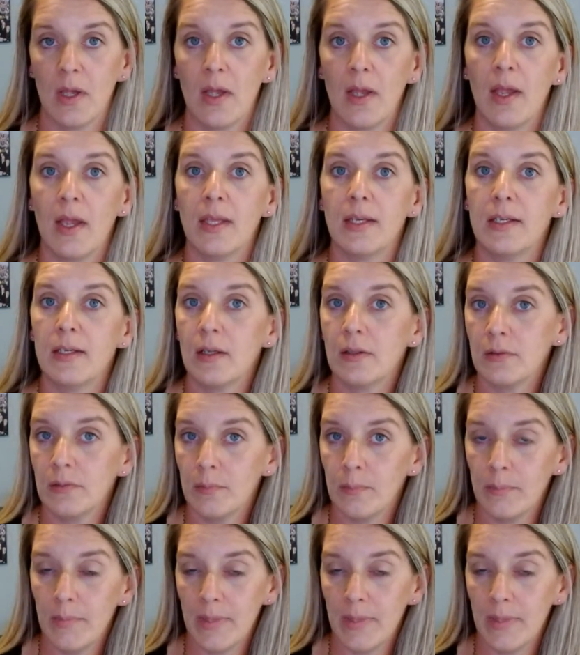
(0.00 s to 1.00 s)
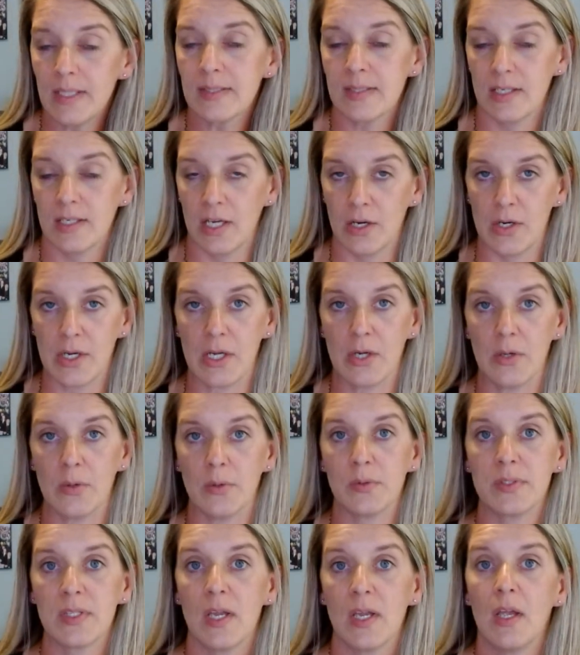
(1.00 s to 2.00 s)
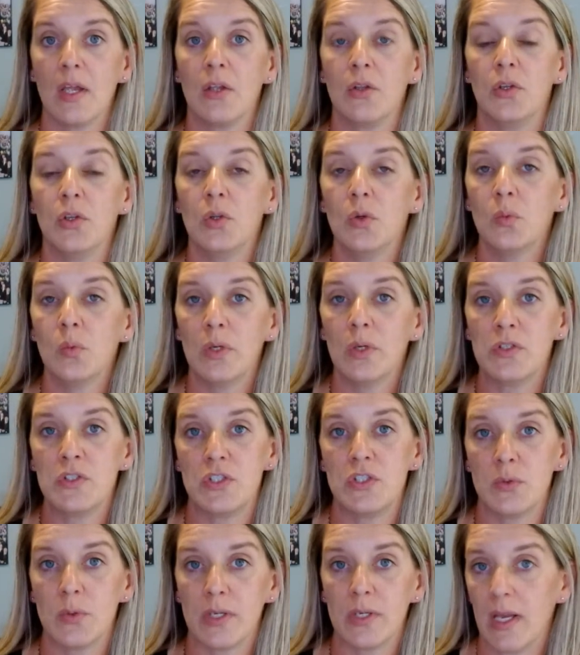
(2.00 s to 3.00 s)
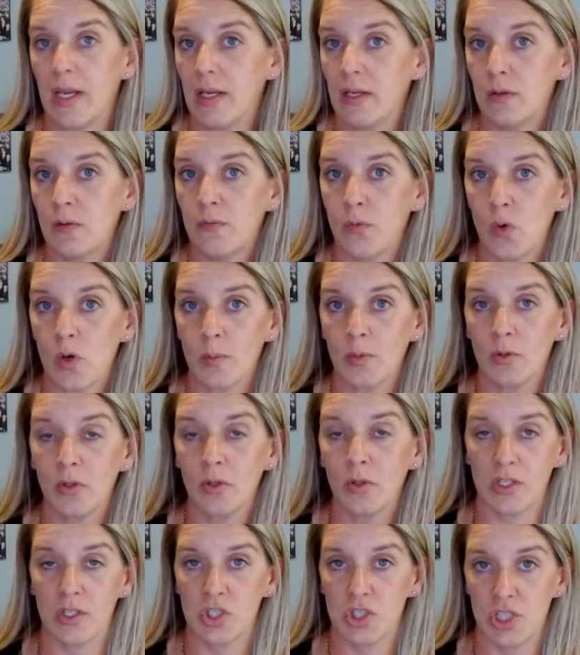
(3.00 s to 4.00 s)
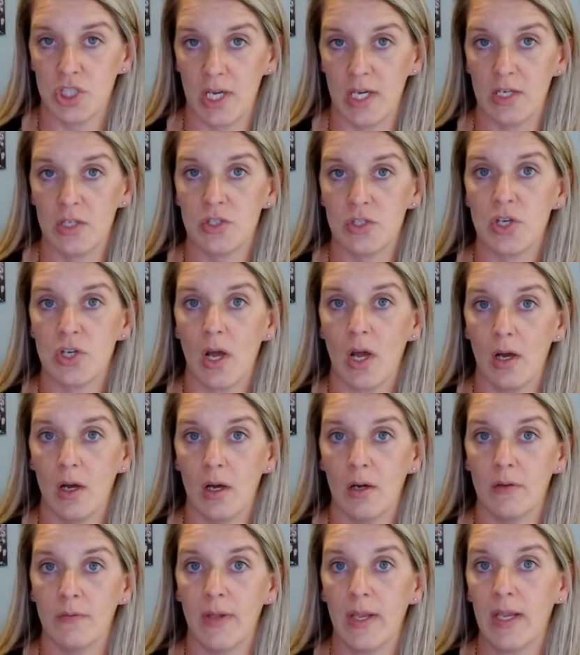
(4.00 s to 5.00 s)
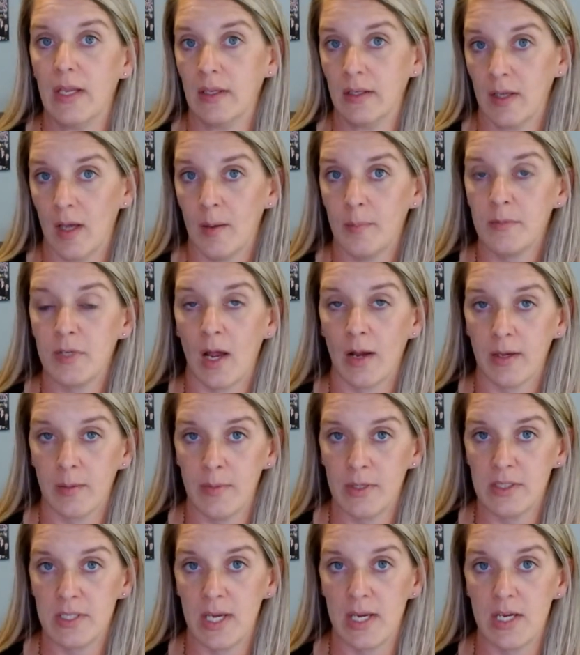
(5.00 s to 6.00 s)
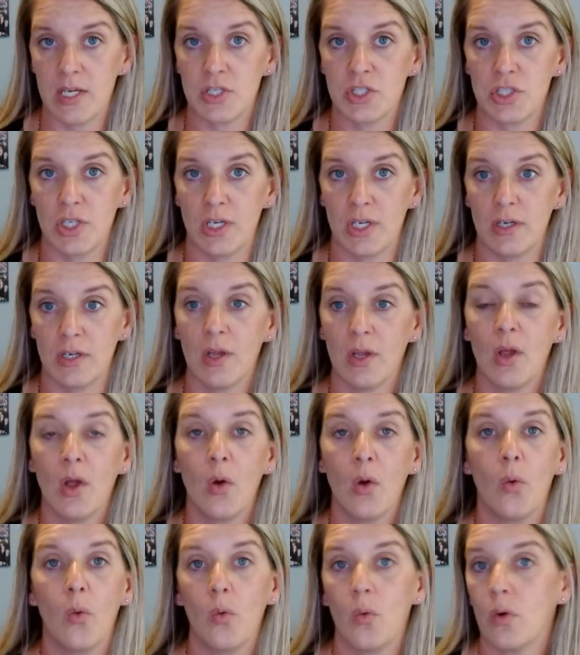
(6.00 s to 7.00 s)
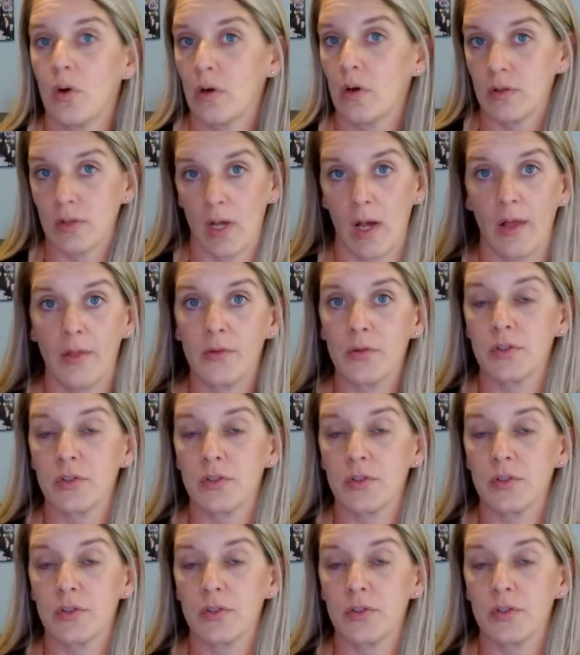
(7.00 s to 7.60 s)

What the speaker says: And in many scenarios, you would do an informal exchange of income documentation or other